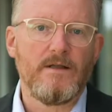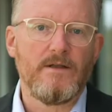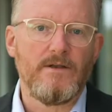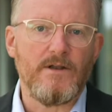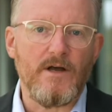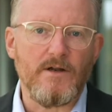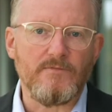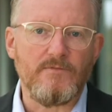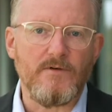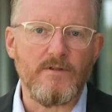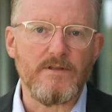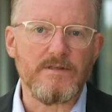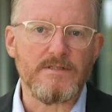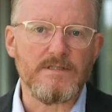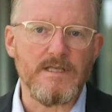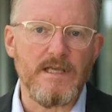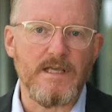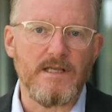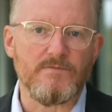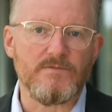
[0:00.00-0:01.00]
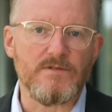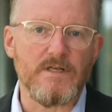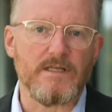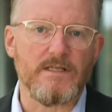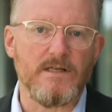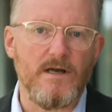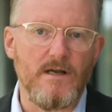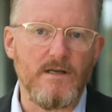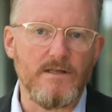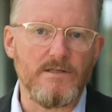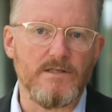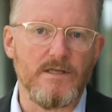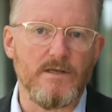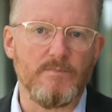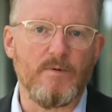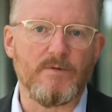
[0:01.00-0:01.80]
Not for the sake of technology,